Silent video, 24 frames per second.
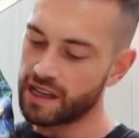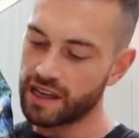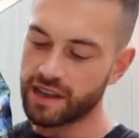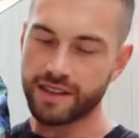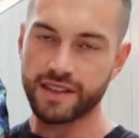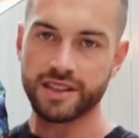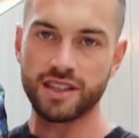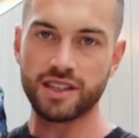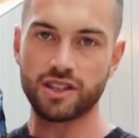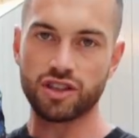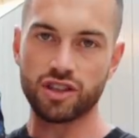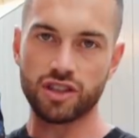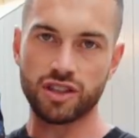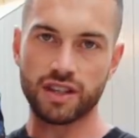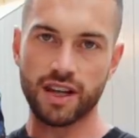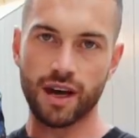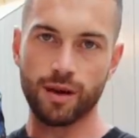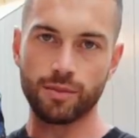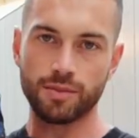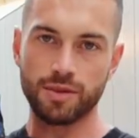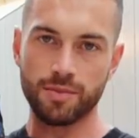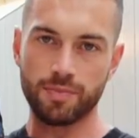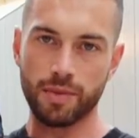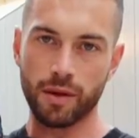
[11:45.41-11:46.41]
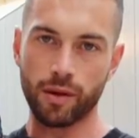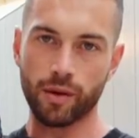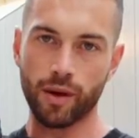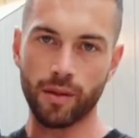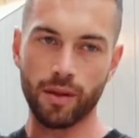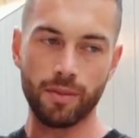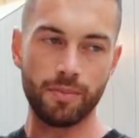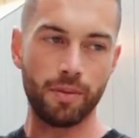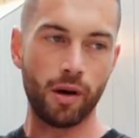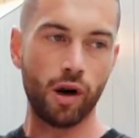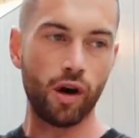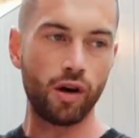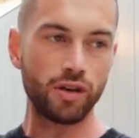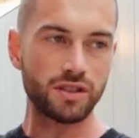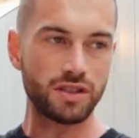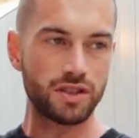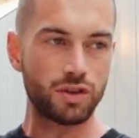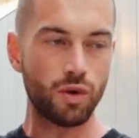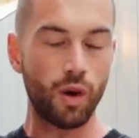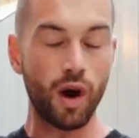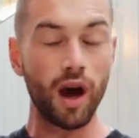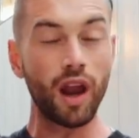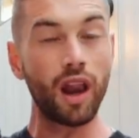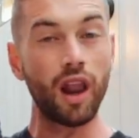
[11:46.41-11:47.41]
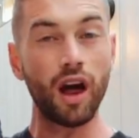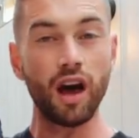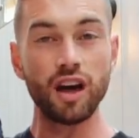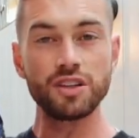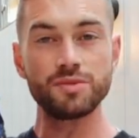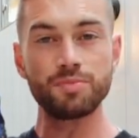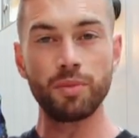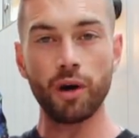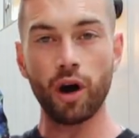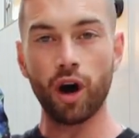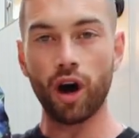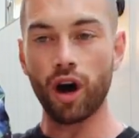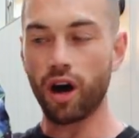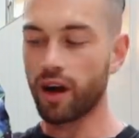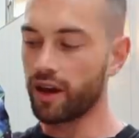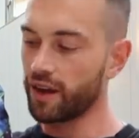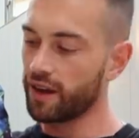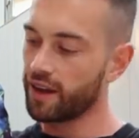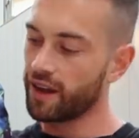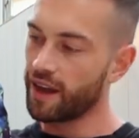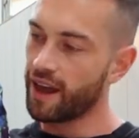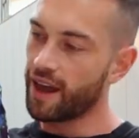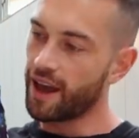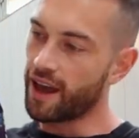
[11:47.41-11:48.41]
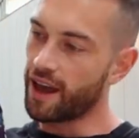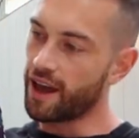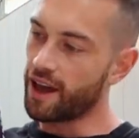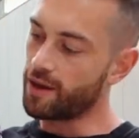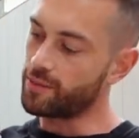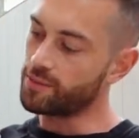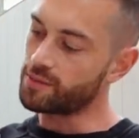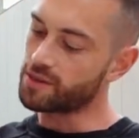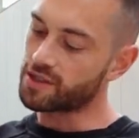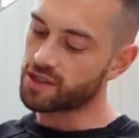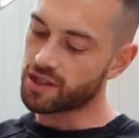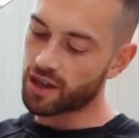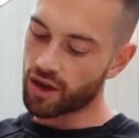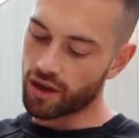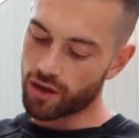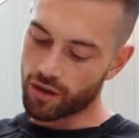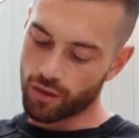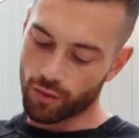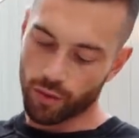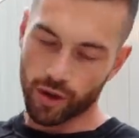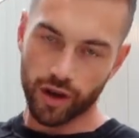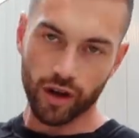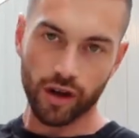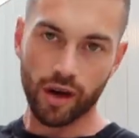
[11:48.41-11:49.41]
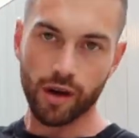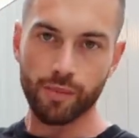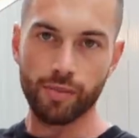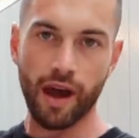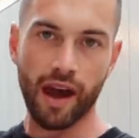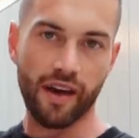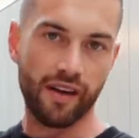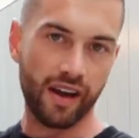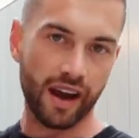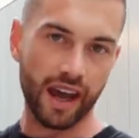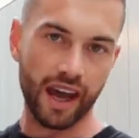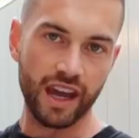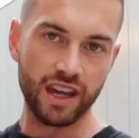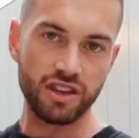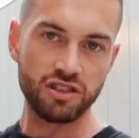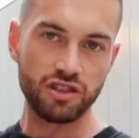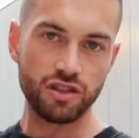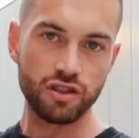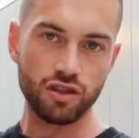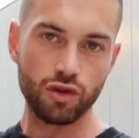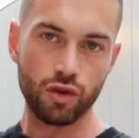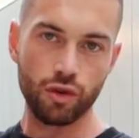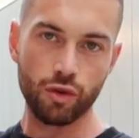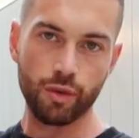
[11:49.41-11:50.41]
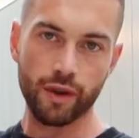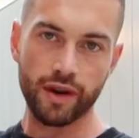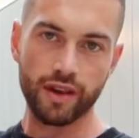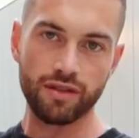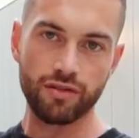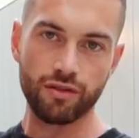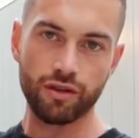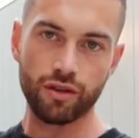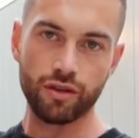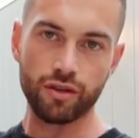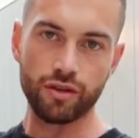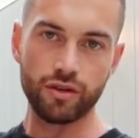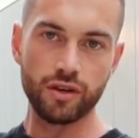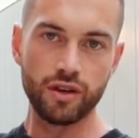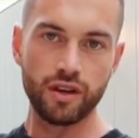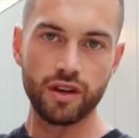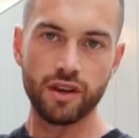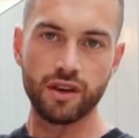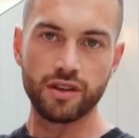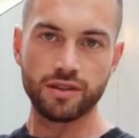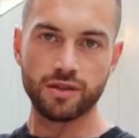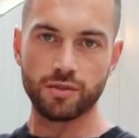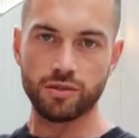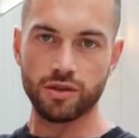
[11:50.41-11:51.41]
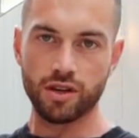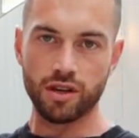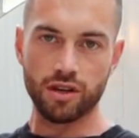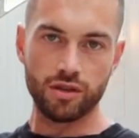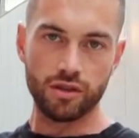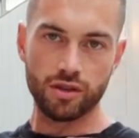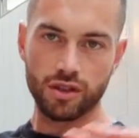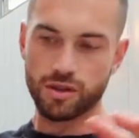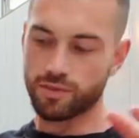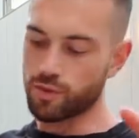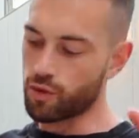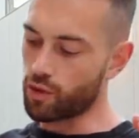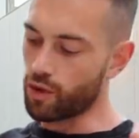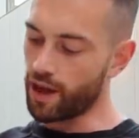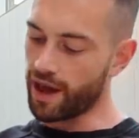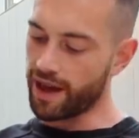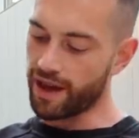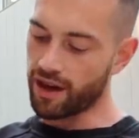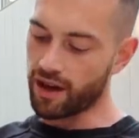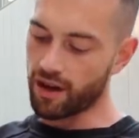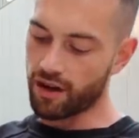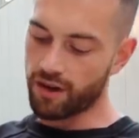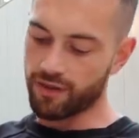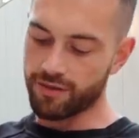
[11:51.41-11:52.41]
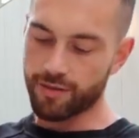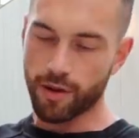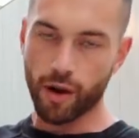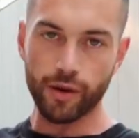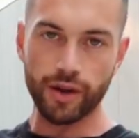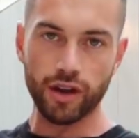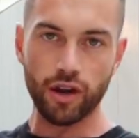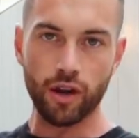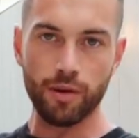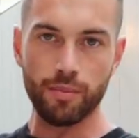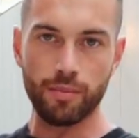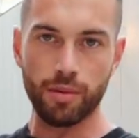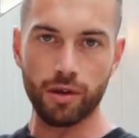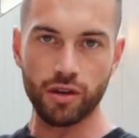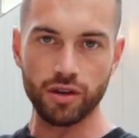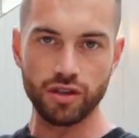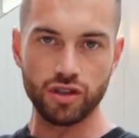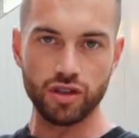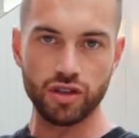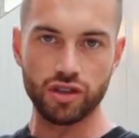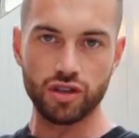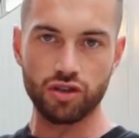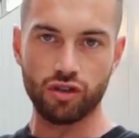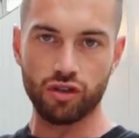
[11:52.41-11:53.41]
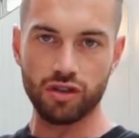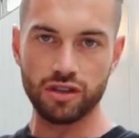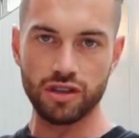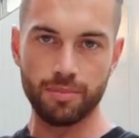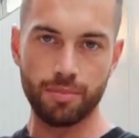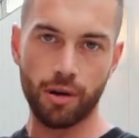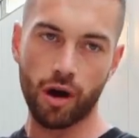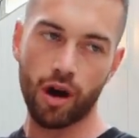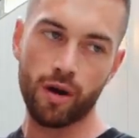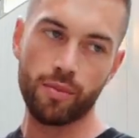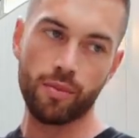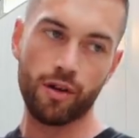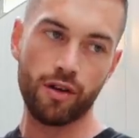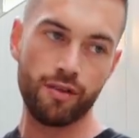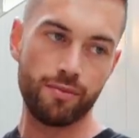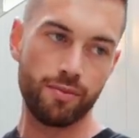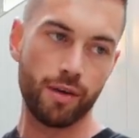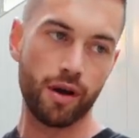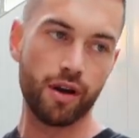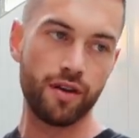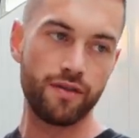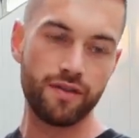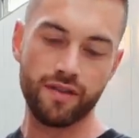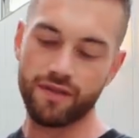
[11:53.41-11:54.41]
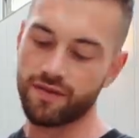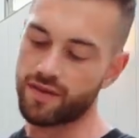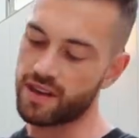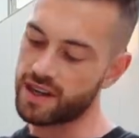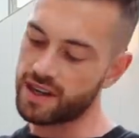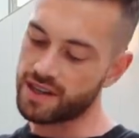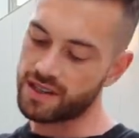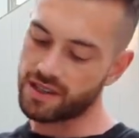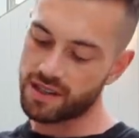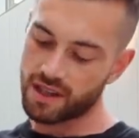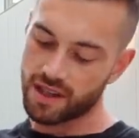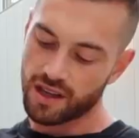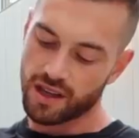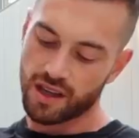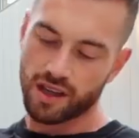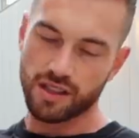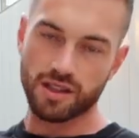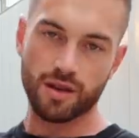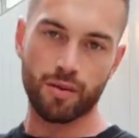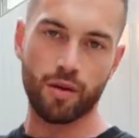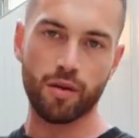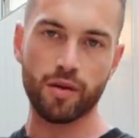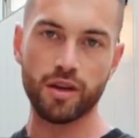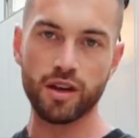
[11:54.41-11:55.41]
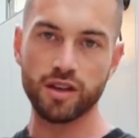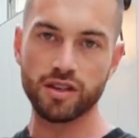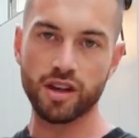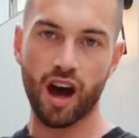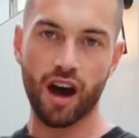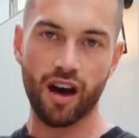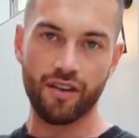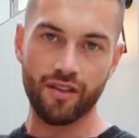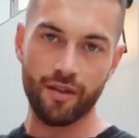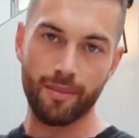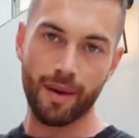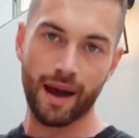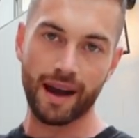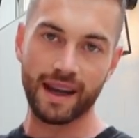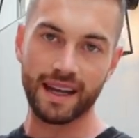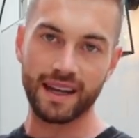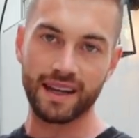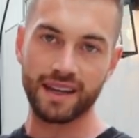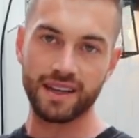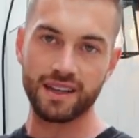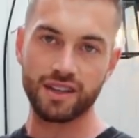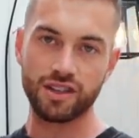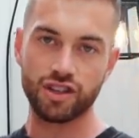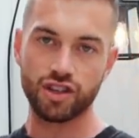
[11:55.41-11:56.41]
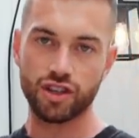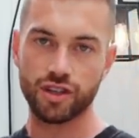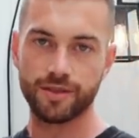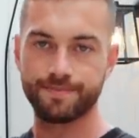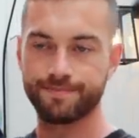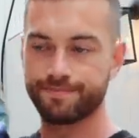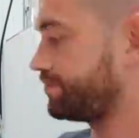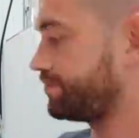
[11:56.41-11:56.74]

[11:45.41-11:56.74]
This has just helped to build up the pot. It's quite a large pot, so we're not going to put ericaceous all the way through, so I'm just going to do a small layer of multi-compost just across the bottom of both of these. So I'll probably use half a bag in each.